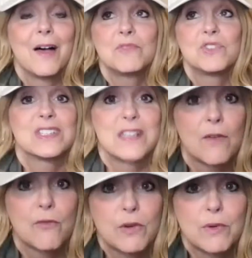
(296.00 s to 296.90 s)
she's
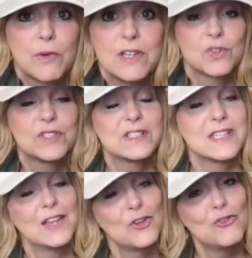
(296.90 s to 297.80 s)
got free resources,
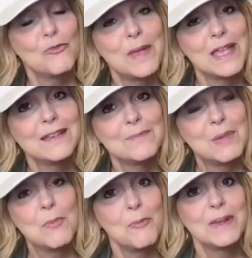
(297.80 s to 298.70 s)
and
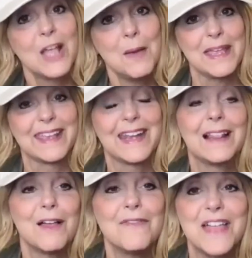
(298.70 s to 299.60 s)
people have been coming, and I
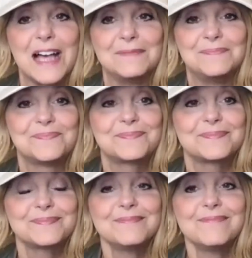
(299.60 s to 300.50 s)
love that.
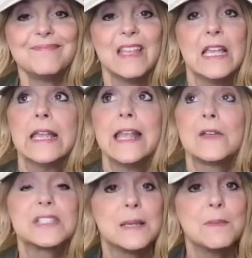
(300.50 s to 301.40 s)
Now,
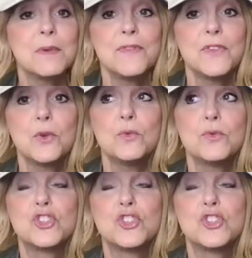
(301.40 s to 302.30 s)
some of you
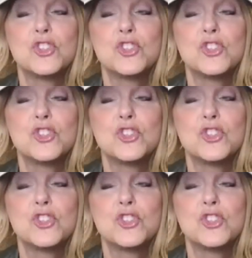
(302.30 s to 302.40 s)
just